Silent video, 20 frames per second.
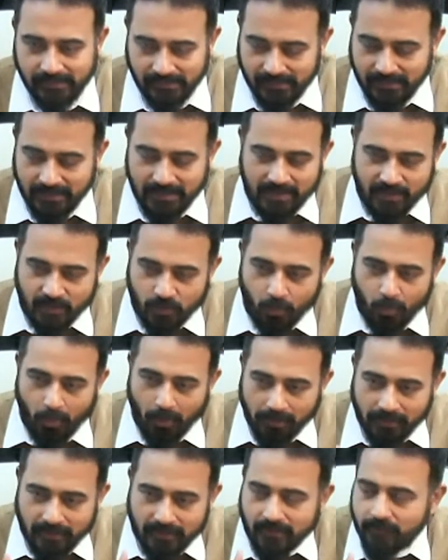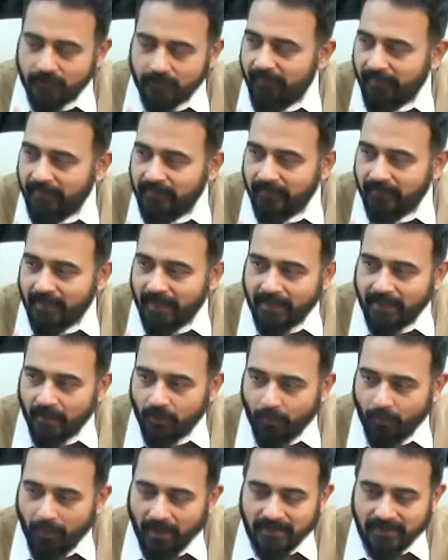So one is find the right
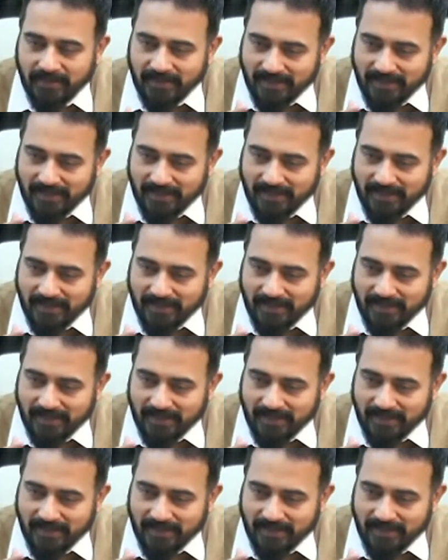advice.